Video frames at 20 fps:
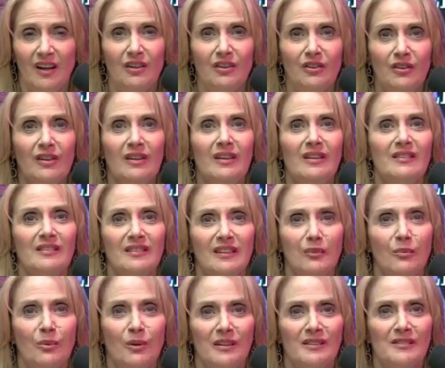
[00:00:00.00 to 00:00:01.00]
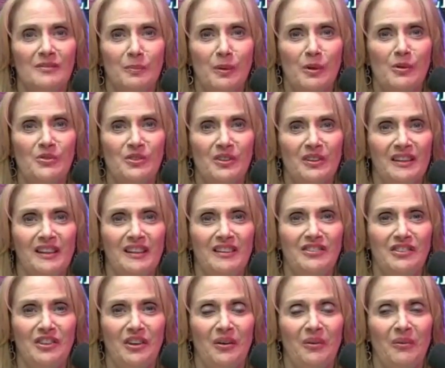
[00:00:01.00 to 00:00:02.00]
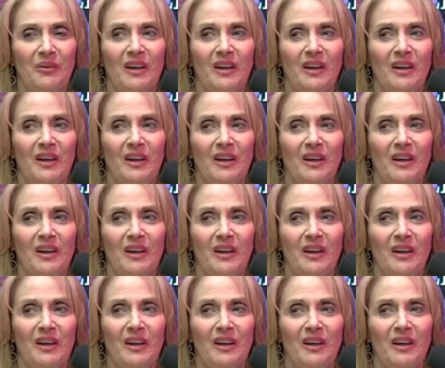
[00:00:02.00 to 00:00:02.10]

you're going to see where it's supposed to lead you.